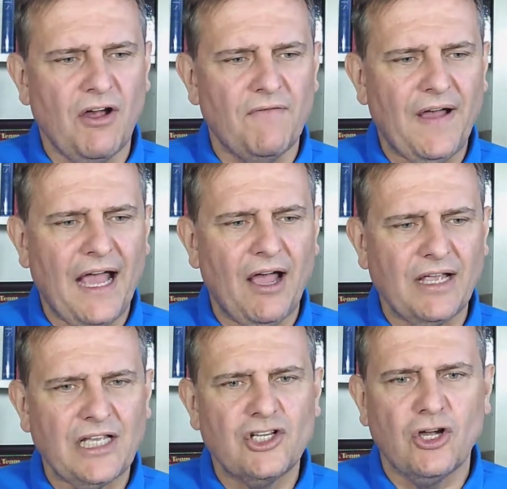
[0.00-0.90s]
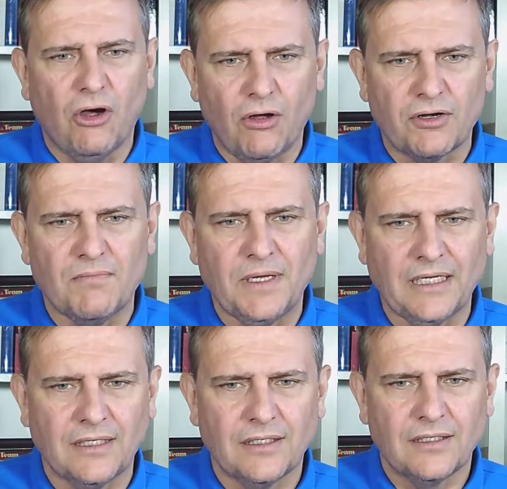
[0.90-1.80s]
of our
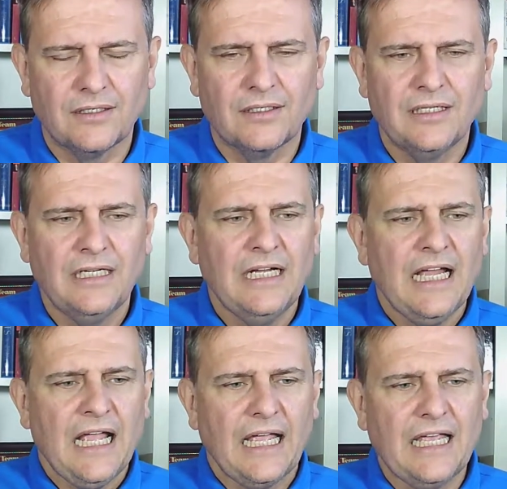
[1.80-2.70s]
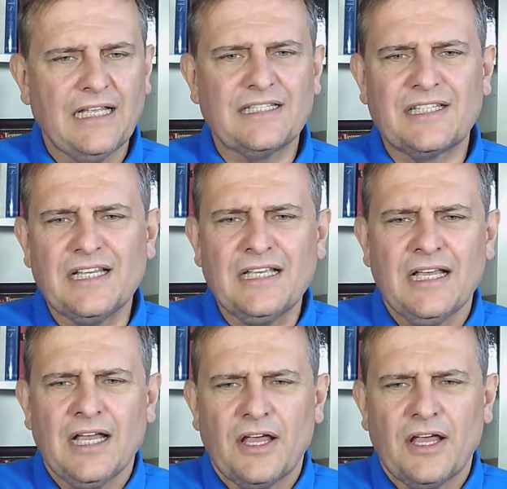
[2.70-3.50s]
economy. It's the